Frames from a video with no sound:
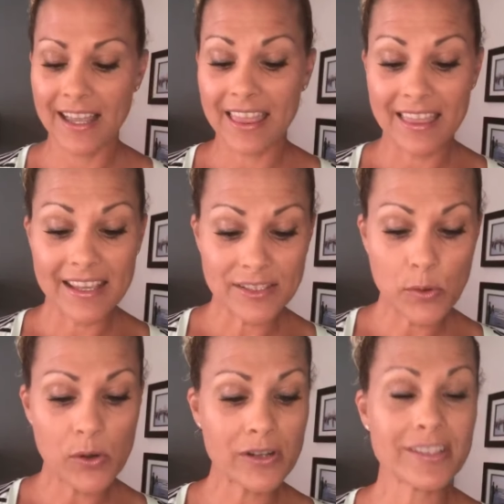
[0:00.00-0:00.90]
This
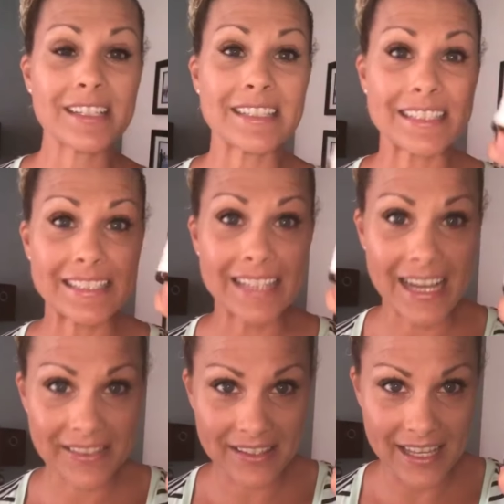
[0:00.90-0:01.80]
orange is
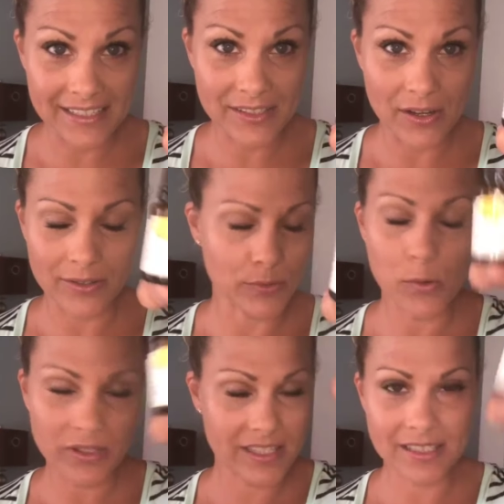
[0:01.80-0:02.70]
not the Lysol,
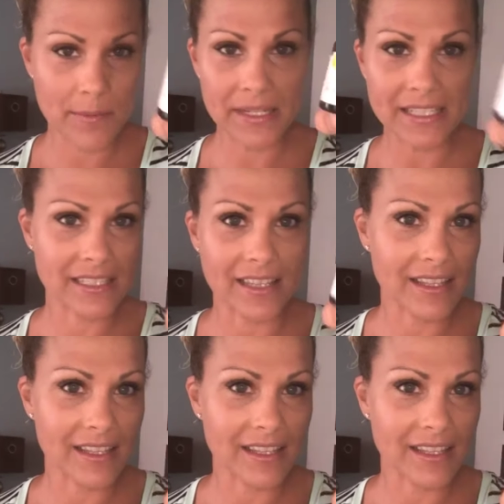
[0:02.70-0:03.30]
or this lemon is not the